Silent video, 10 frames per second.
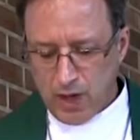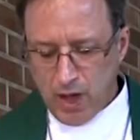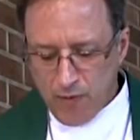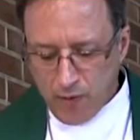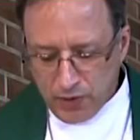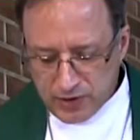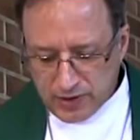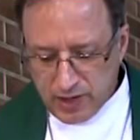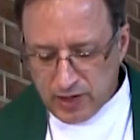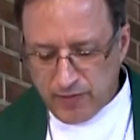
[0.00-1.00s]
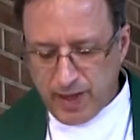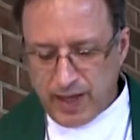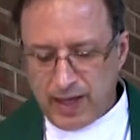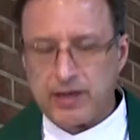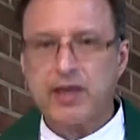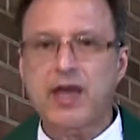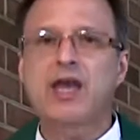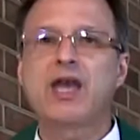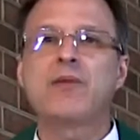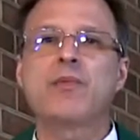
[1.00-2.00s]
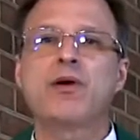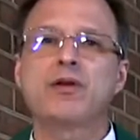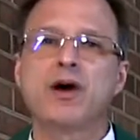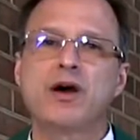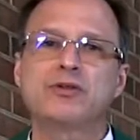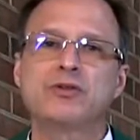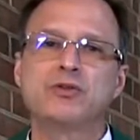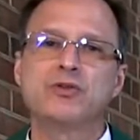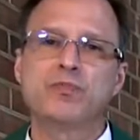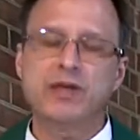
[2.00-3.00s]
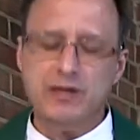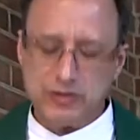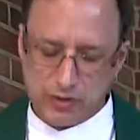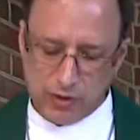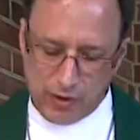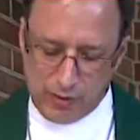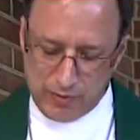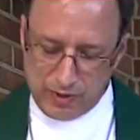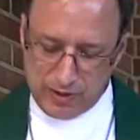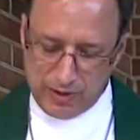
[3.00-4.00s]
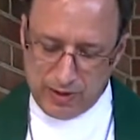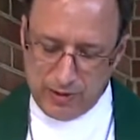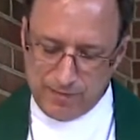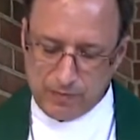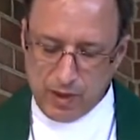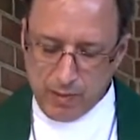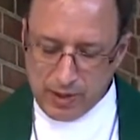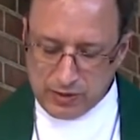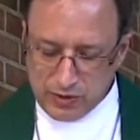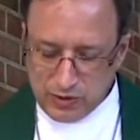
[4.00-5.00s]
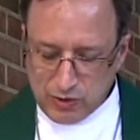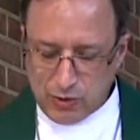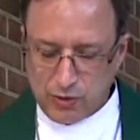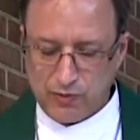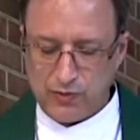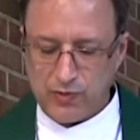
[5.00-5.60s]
For the Son of Man came not to be served, but to serve,